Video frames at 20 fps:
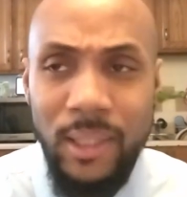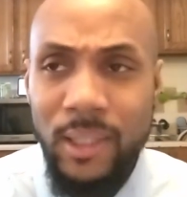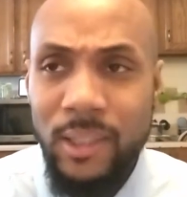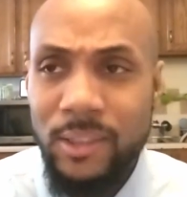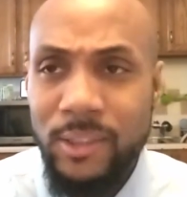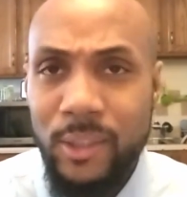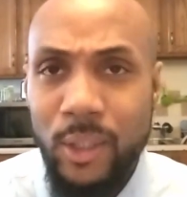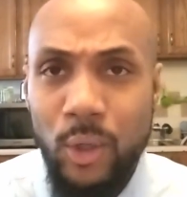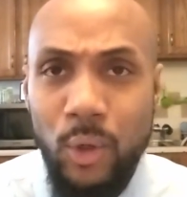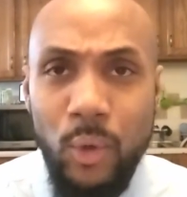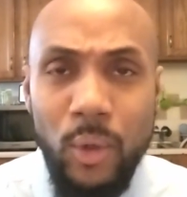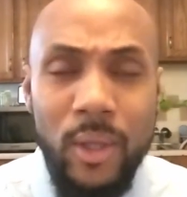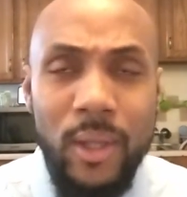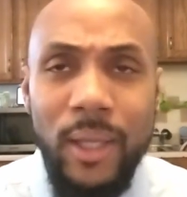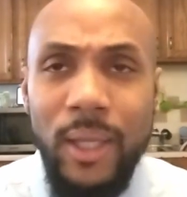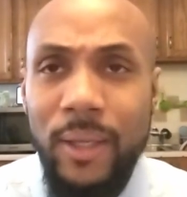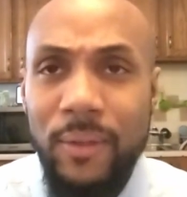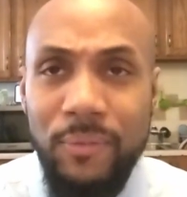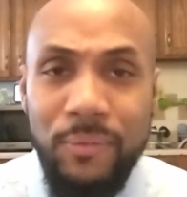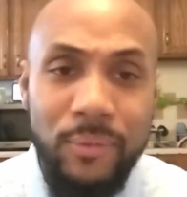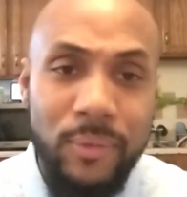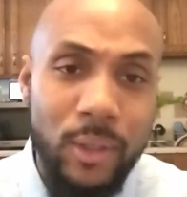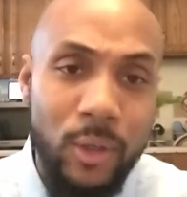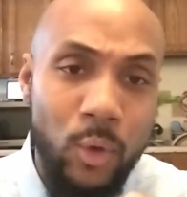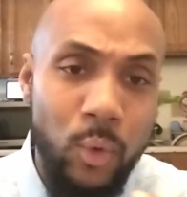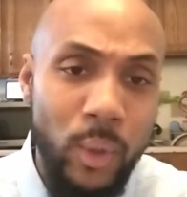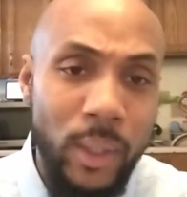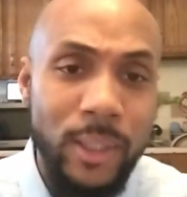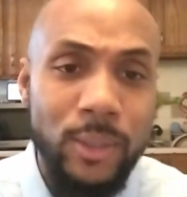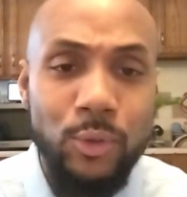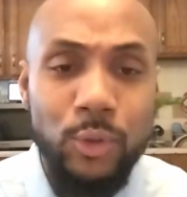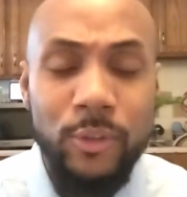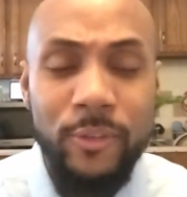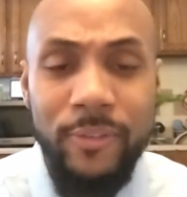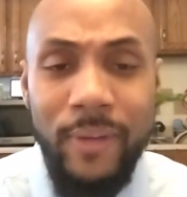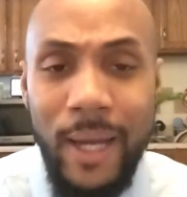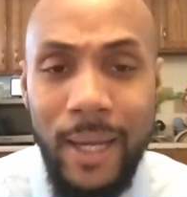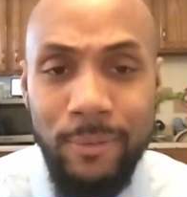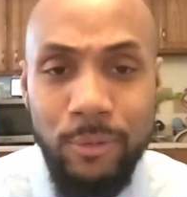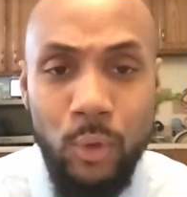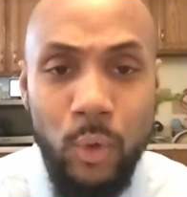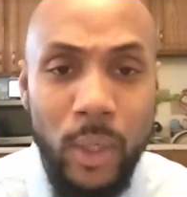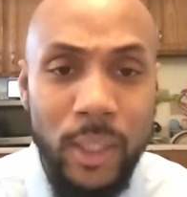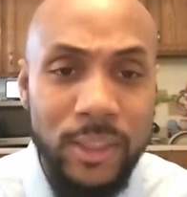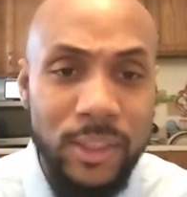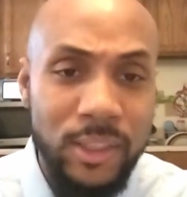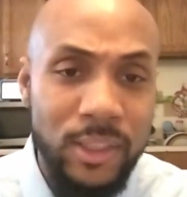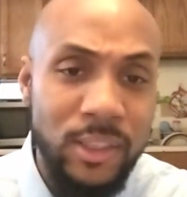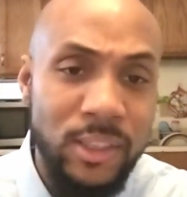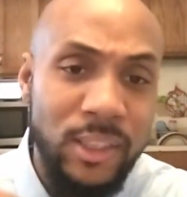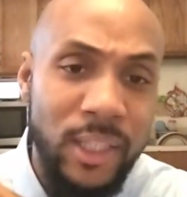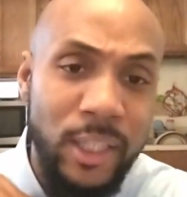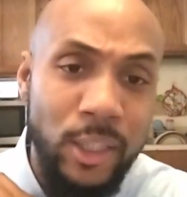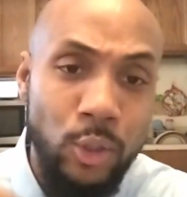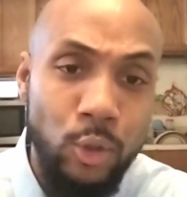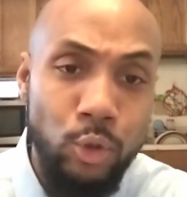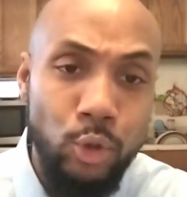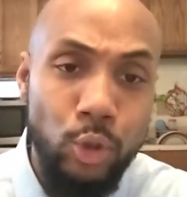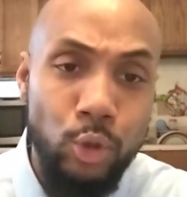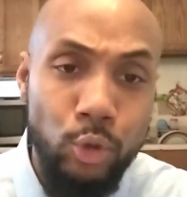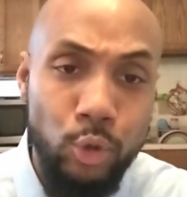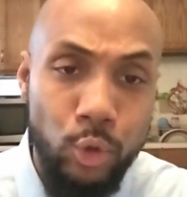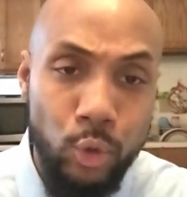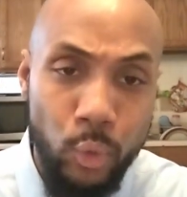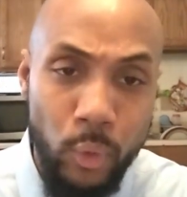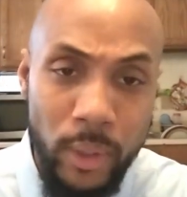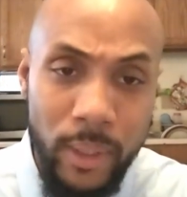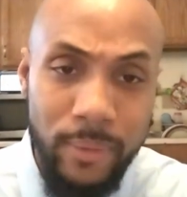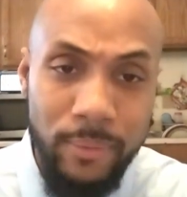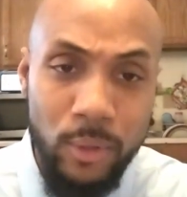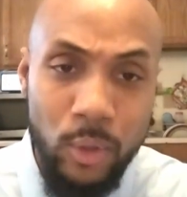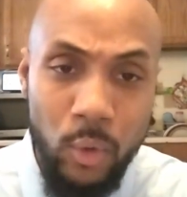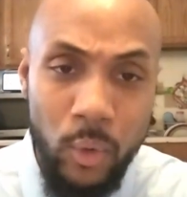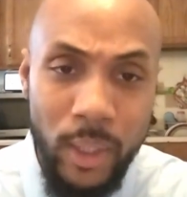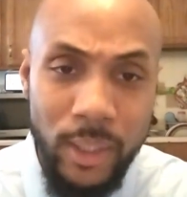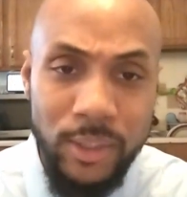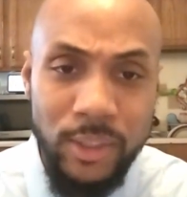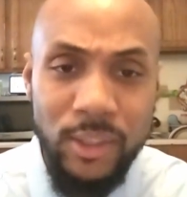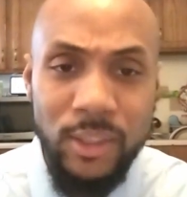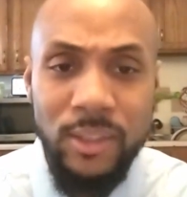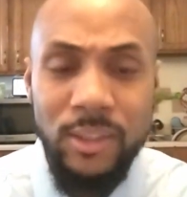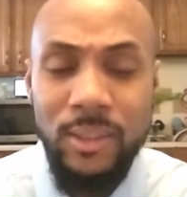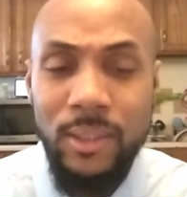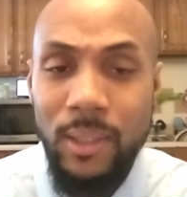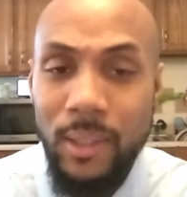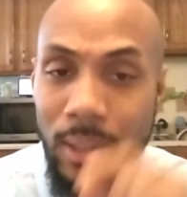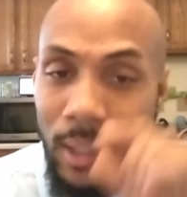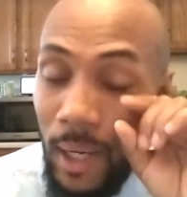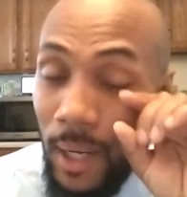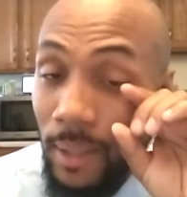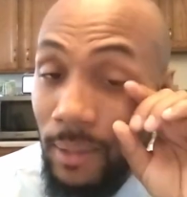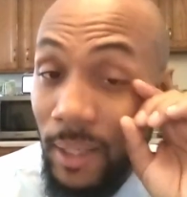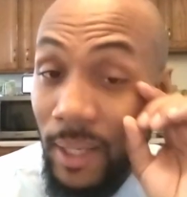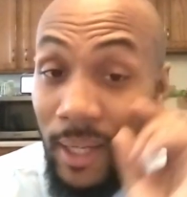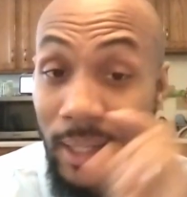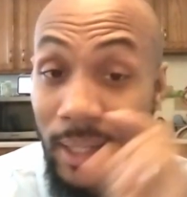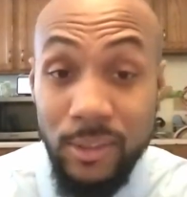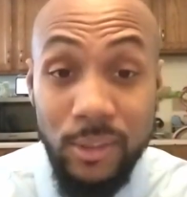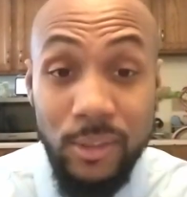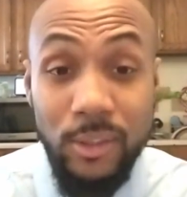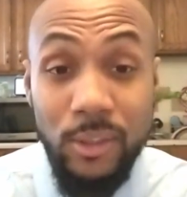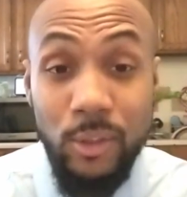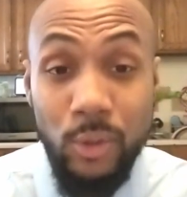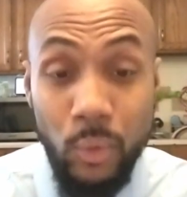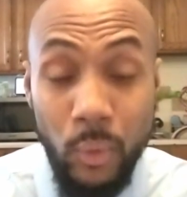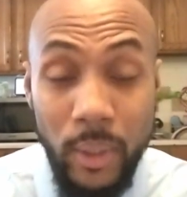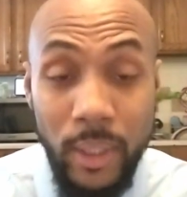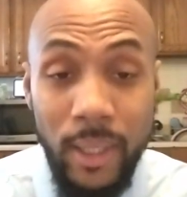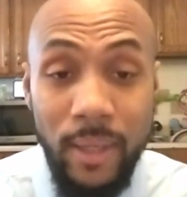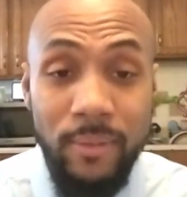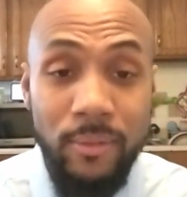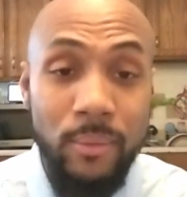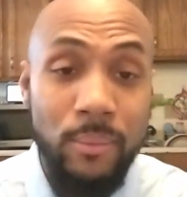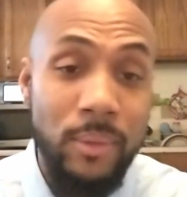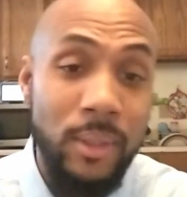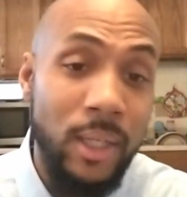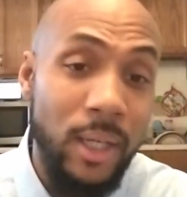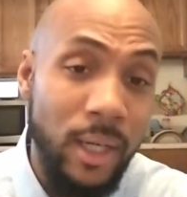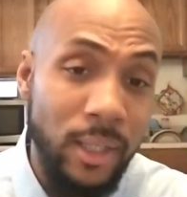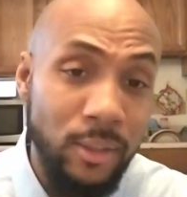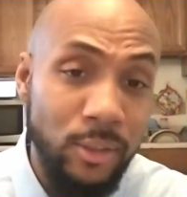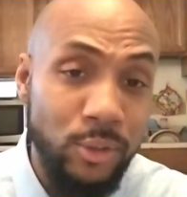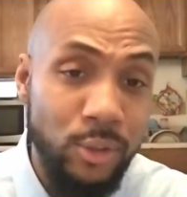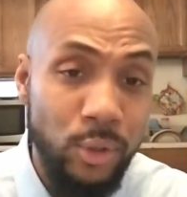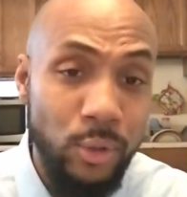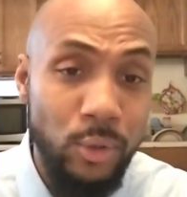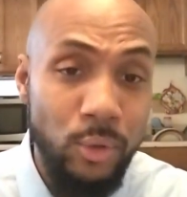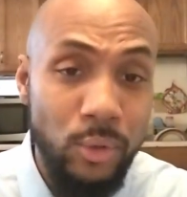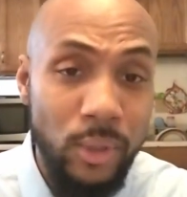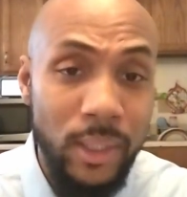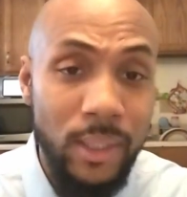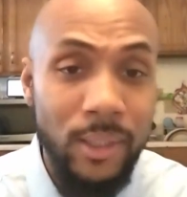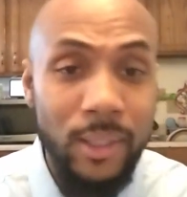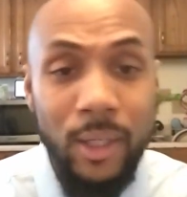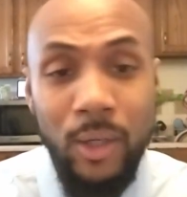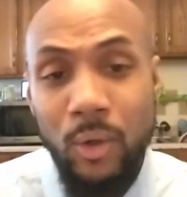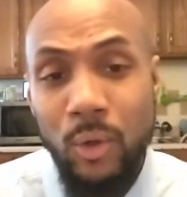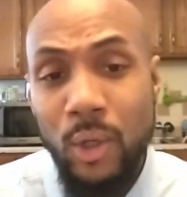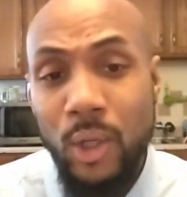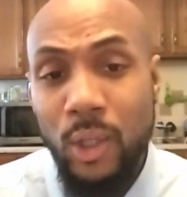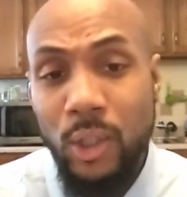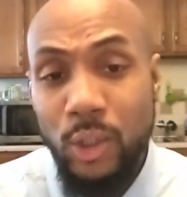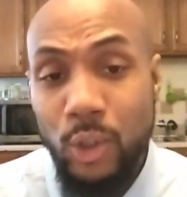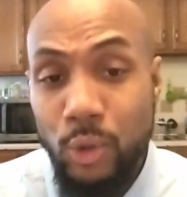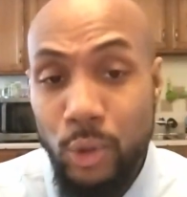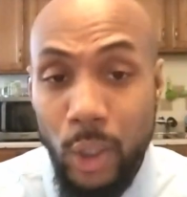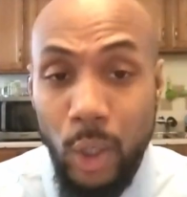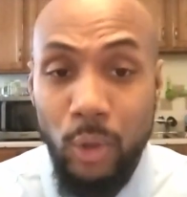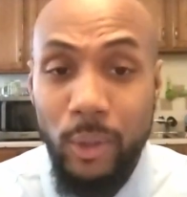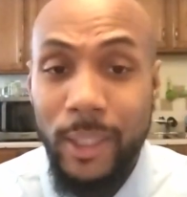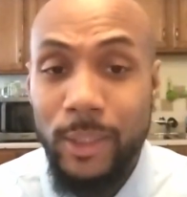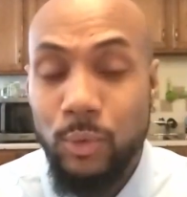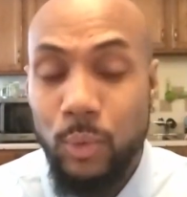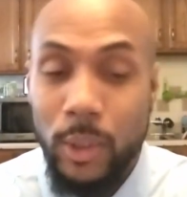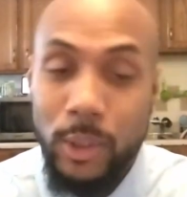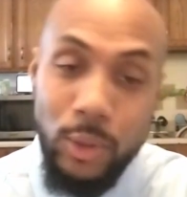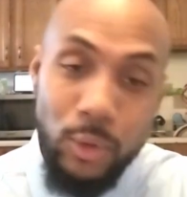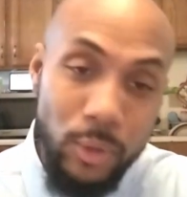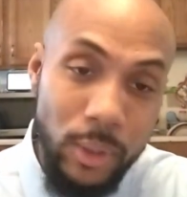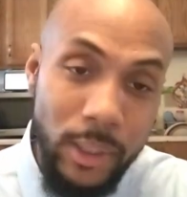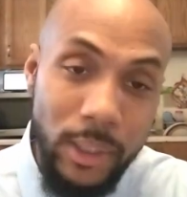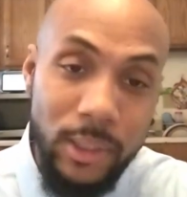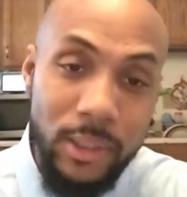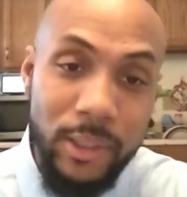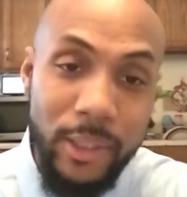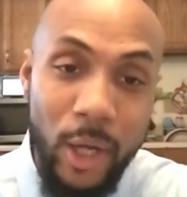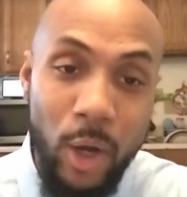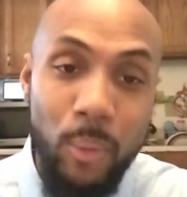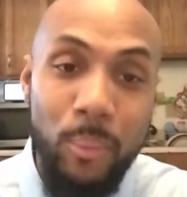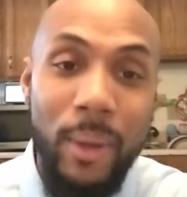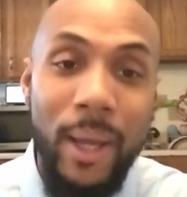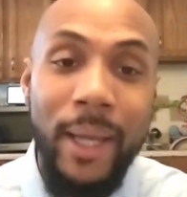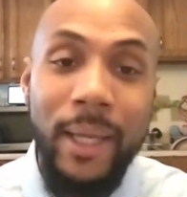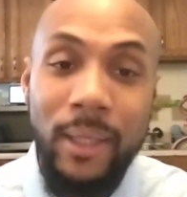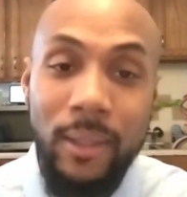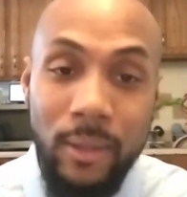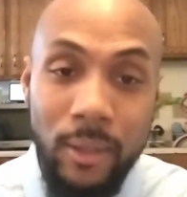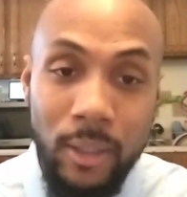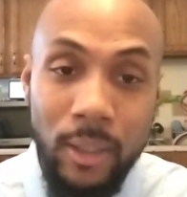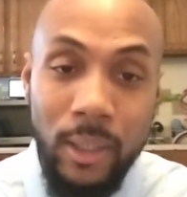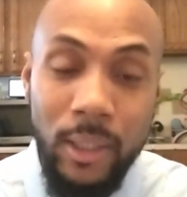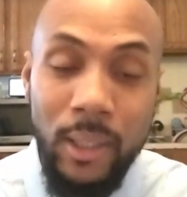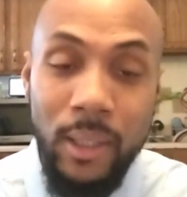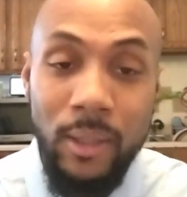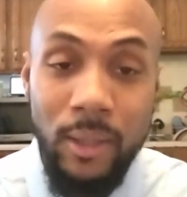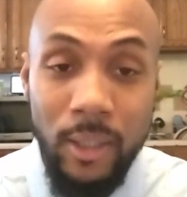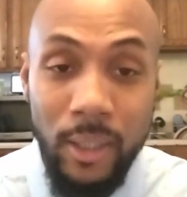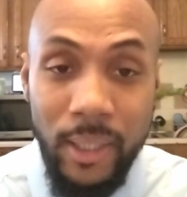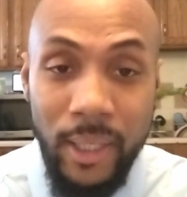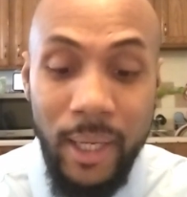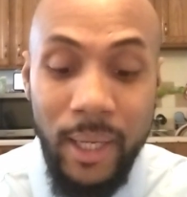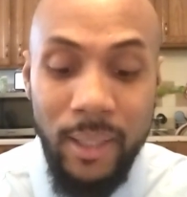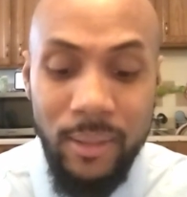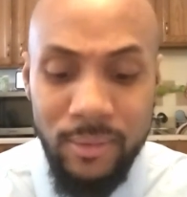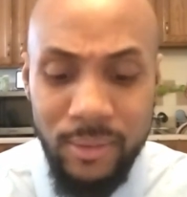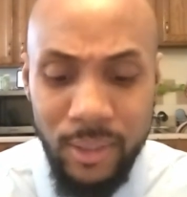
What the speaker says: So if the quiz was 5 questions and you knew 3 of the questions, the answers to 3 of them, and the other 2 you didn't know, that's what you need to go back and look at.